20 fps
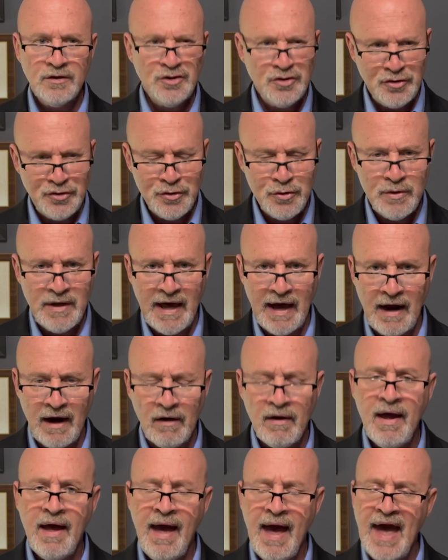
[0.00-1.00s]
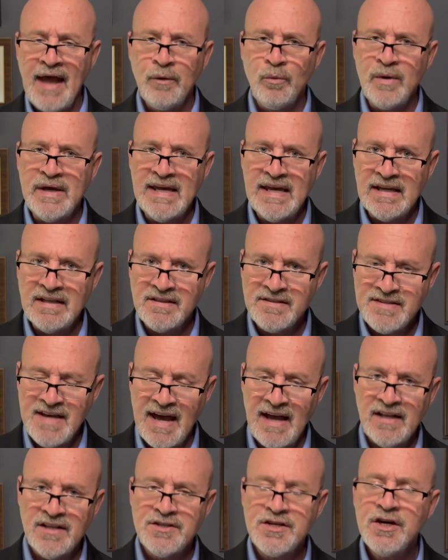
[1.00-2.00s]
do care, and we
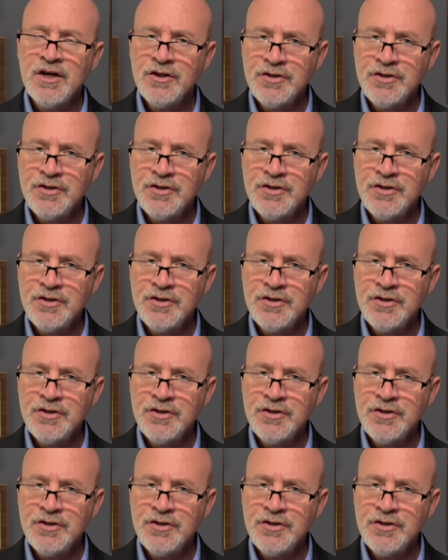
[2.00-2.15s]
intend